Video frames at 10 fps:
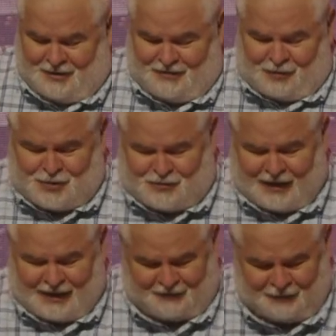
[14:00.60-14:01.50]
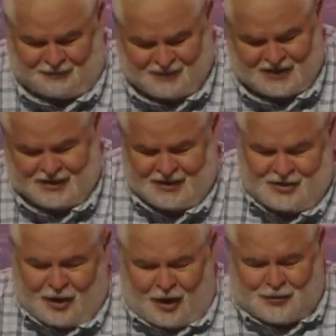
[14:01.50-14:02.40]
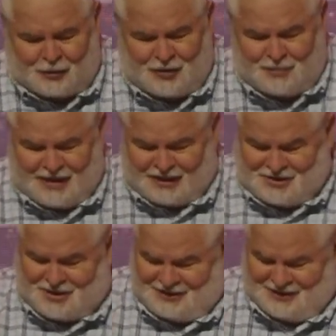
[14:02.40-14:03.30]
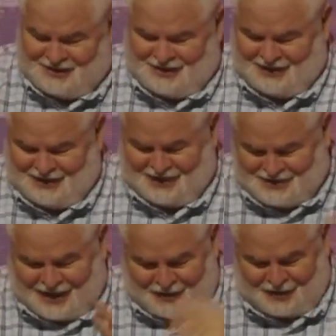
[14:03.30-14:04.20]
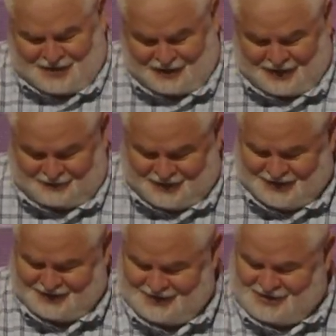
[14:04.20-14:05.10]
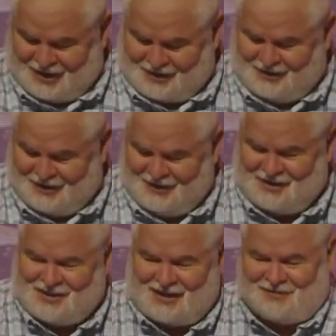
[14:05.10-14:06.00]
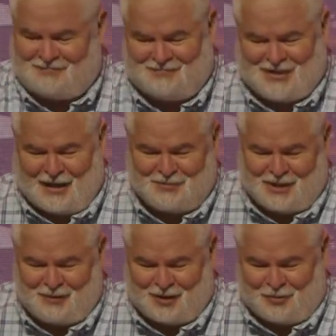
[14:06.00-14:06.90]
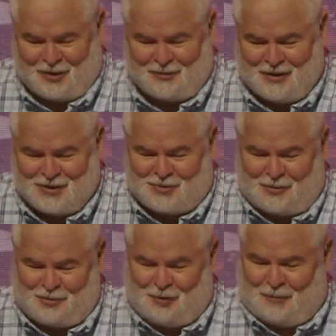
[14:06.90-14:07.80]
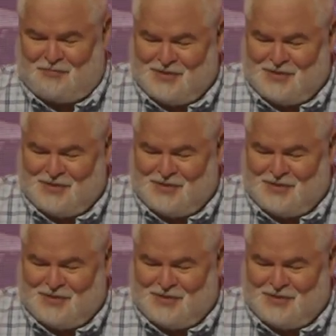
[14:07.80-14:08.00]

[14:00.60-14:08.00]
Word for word: verse 5, the author admits, as I already said that, he's got a timetable like we do, so I'll move on.